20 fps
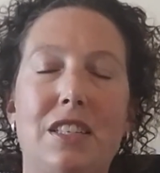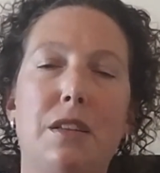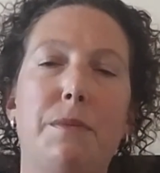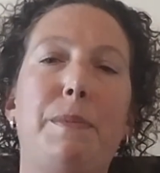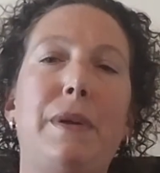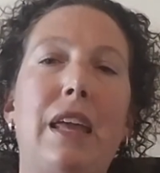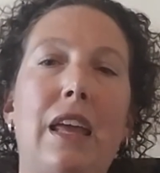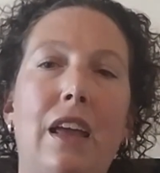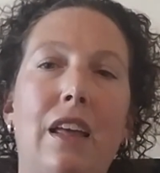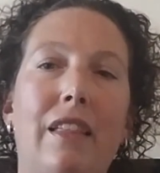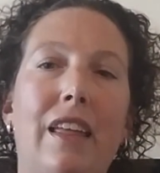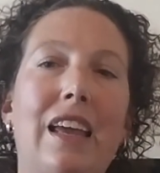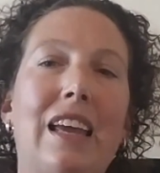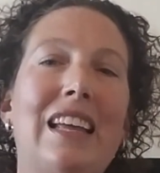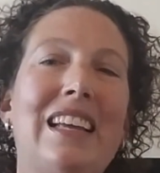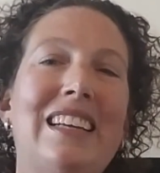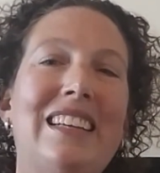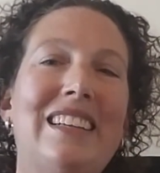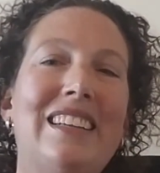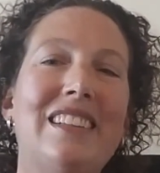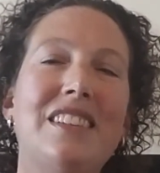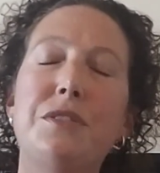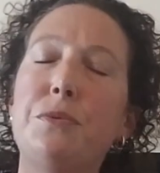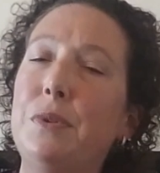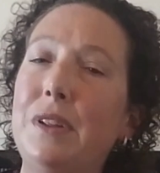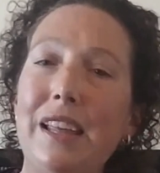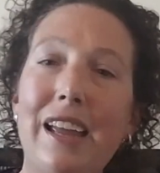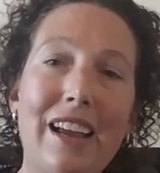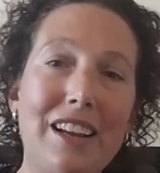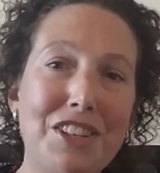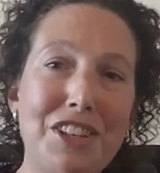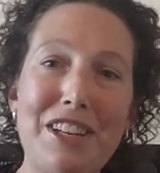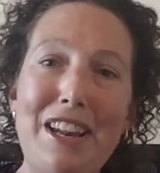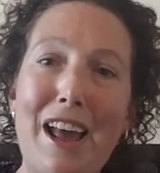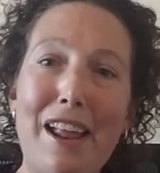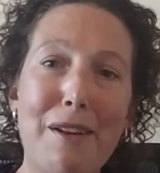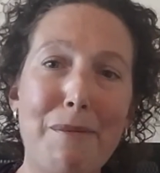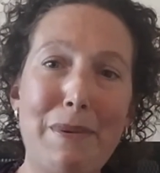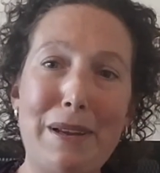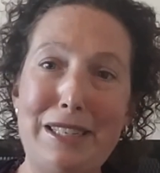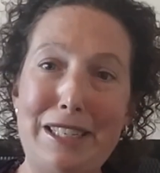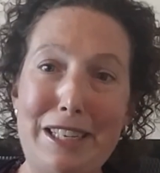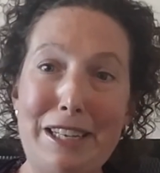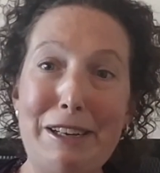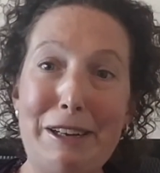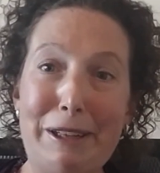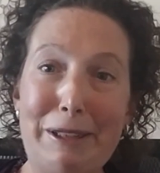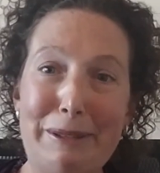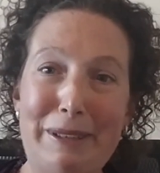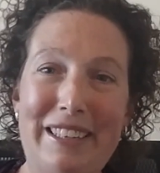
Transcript: to being like, it's really actually not a big deal.